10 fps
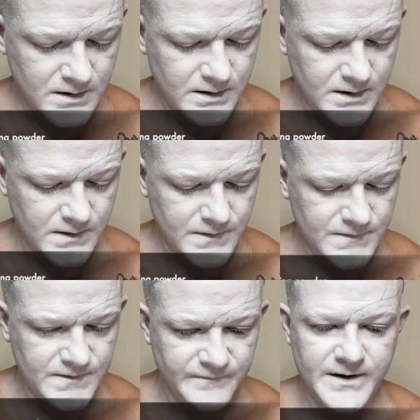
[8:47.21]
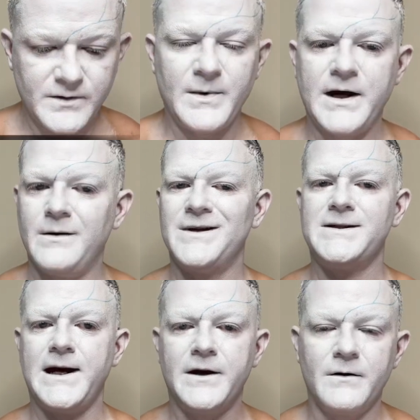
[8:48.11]
is if I do make a
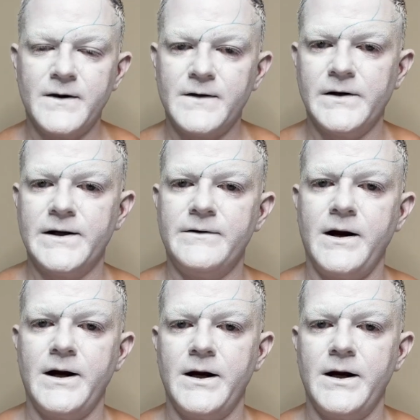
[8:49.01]
mistake or anything like that,